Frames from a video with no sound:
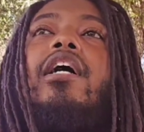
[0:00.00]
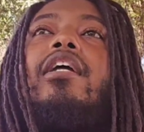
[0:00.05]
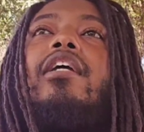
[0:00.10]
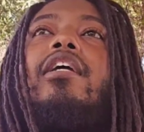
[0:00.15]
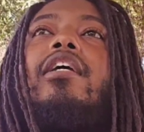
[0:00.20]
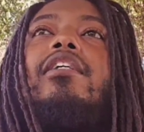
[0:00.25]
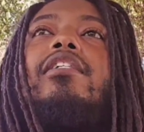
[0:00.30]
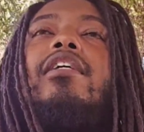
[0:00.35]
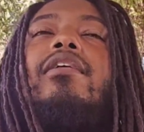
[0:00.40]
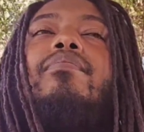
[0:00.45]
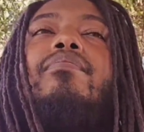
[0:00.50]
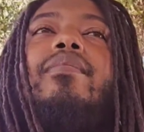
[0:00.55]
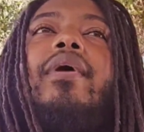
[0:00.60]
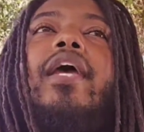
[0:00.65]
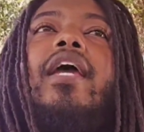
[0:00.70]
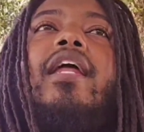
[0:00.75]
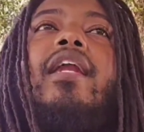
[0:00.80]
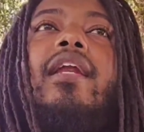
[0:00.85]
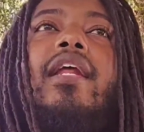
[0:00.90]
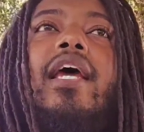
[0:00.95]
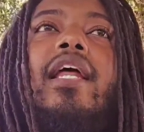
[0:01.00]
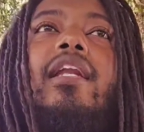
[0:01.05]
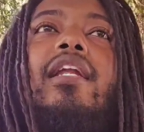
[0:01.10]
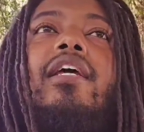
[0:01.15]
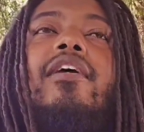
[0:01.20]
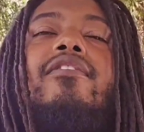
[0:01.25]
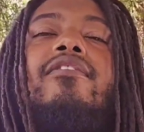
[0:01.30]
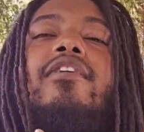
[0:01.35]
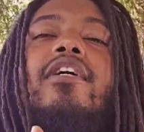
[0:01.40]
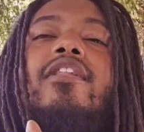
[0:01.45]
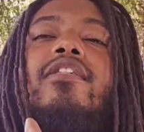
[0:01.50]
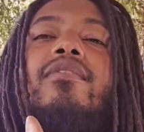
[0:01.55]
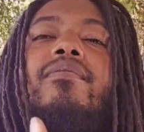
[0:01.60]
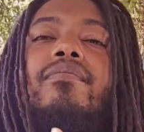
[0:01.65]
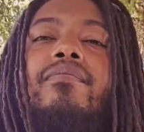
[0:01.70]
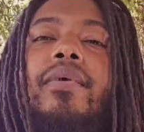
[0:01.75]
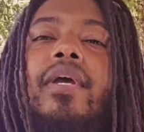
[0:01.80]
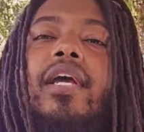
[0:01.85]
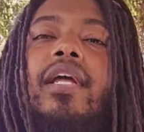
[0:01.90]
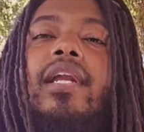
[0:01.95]
It's a man that loves other
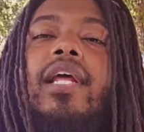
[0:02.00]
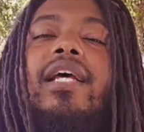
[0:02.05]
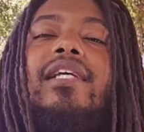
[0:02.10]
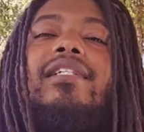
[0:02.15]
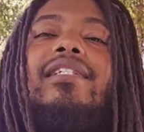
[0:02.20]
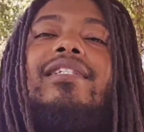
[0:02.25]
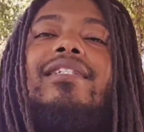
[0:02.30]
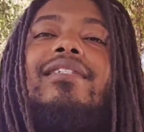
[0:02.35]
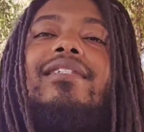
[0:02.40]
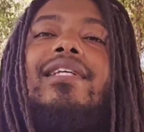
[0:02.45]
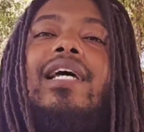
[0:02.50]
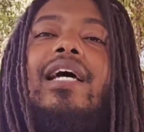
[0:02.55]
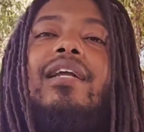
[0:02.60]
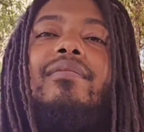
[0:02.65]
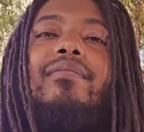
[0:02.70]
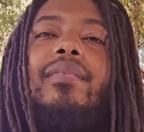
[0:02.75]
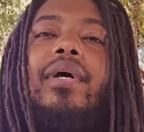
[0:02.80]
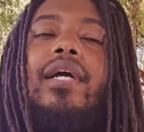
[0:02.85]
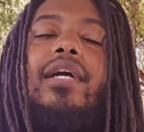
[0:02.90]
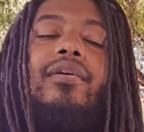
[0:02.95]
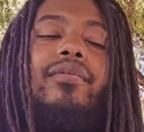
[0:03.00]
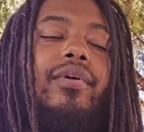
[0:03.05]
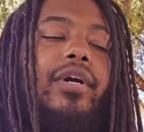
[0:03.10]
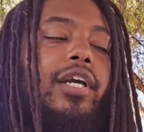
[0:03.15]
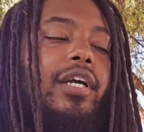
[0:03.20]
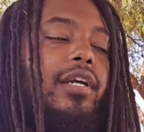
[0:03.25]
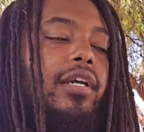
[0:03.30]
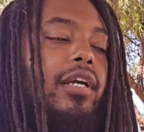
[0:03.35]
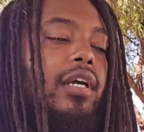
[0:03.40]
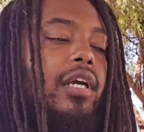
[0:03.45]
men. That's a sodomite, right?